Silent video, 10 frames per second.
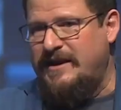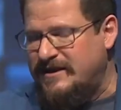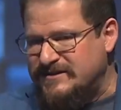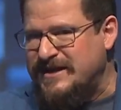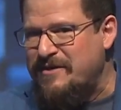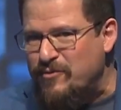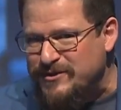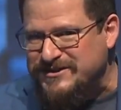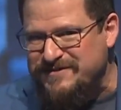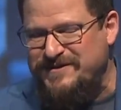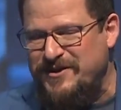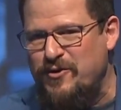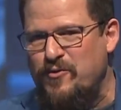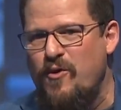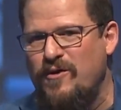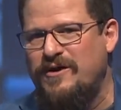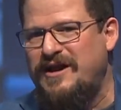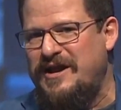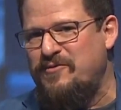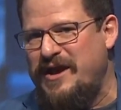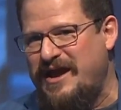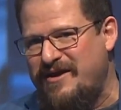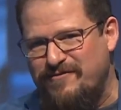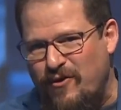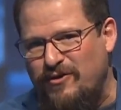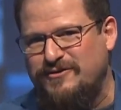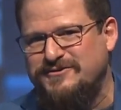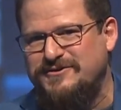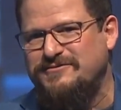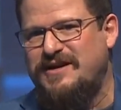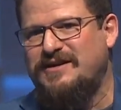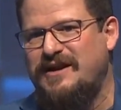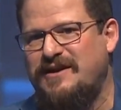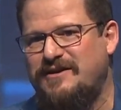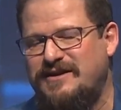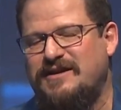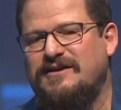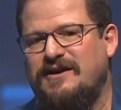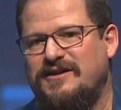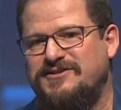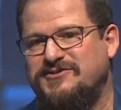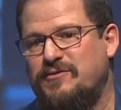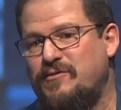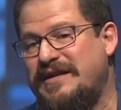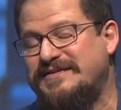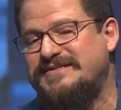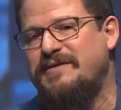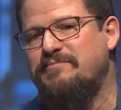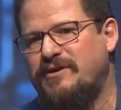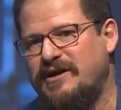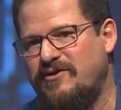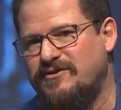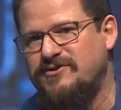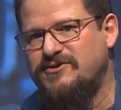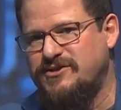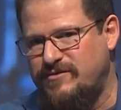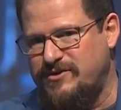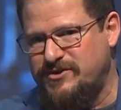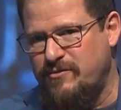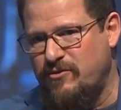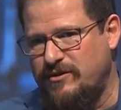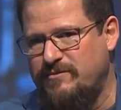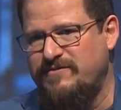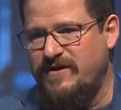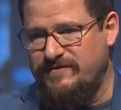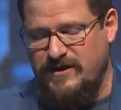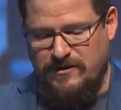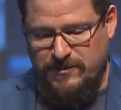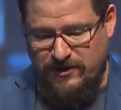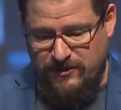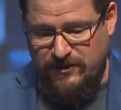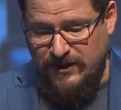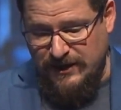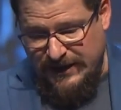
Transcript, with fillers: And at the time we received their award, and we have all those new techn technologies already sampling our third generation modem in 5 nanometer.